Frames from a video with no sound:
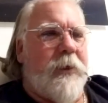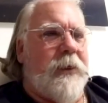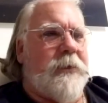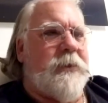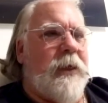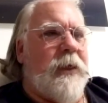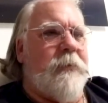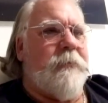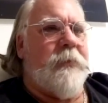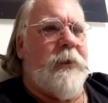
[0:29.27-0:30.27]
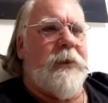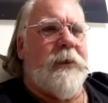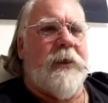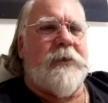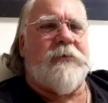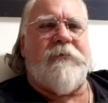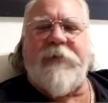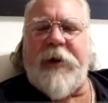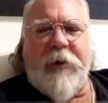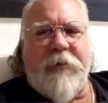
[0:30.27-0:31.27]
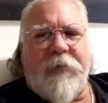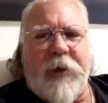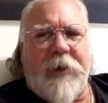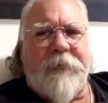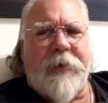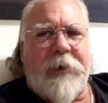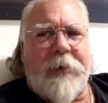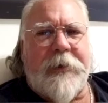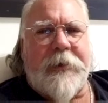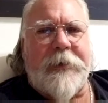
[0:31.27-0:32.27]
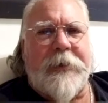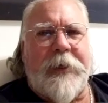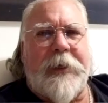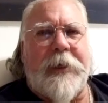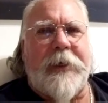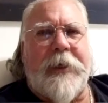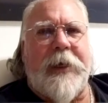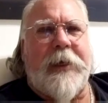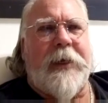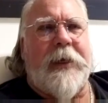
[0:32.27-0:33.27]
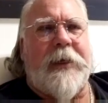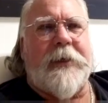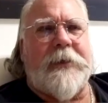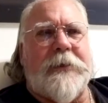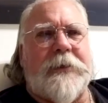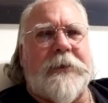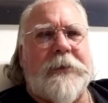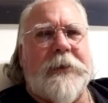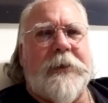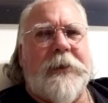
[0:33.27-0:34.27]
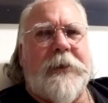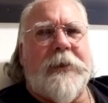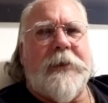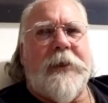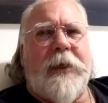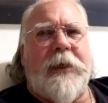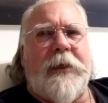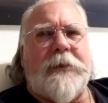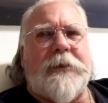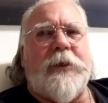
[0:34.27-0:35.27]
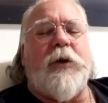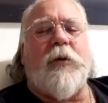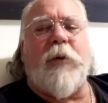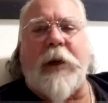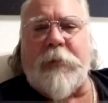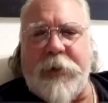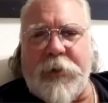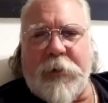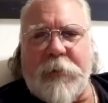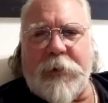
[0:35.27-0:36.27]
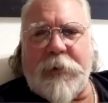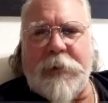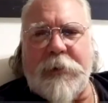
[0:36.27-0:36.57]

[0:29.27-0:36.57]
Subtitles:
It's very forgiving, and it is incredibly durable.